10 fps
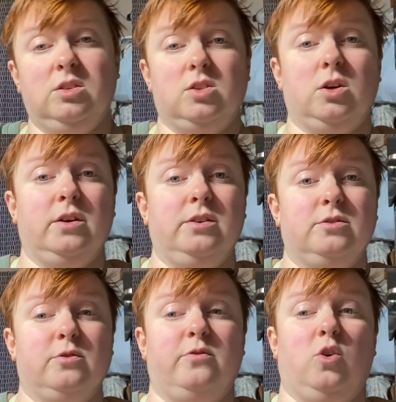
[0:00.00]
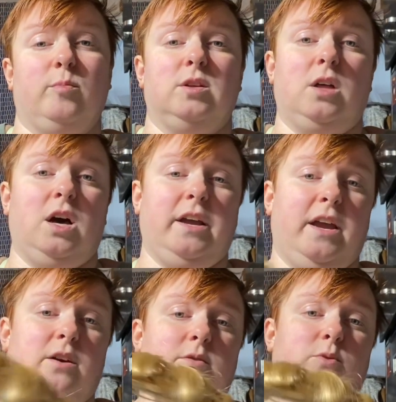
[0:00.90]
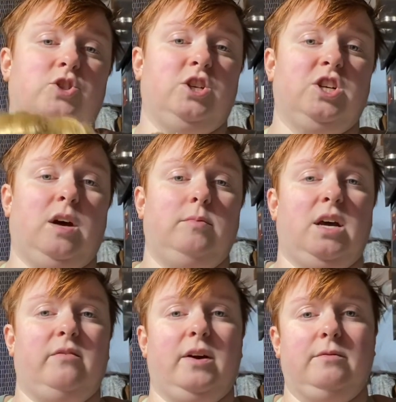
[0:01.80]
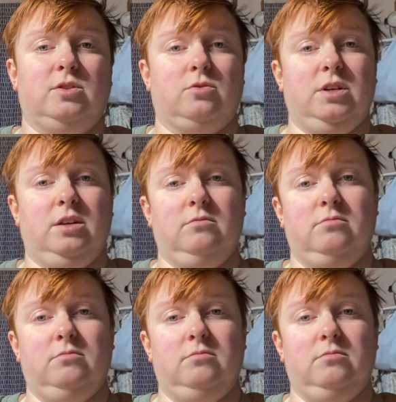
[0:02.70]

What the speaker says: her former long hair, which I chopped off screen.